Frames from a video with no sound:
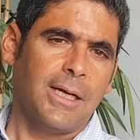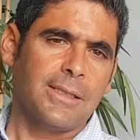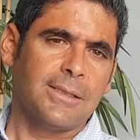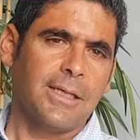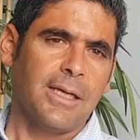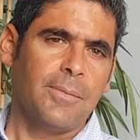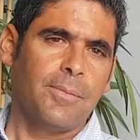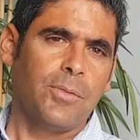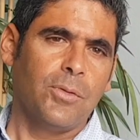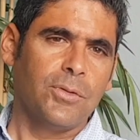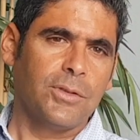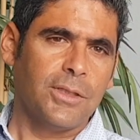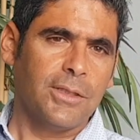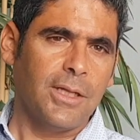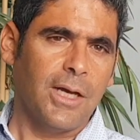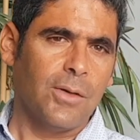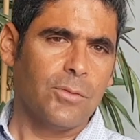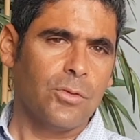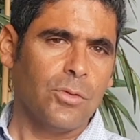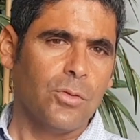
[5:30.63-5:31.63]
as I
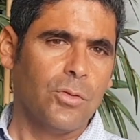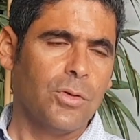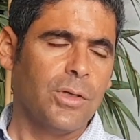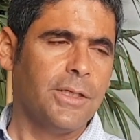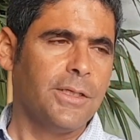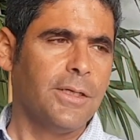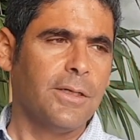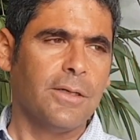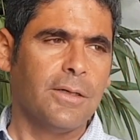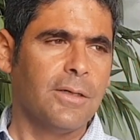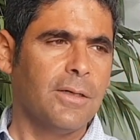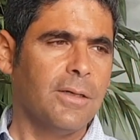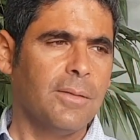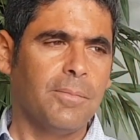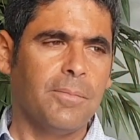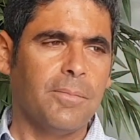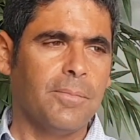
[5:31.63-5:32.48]
pointed out earlier,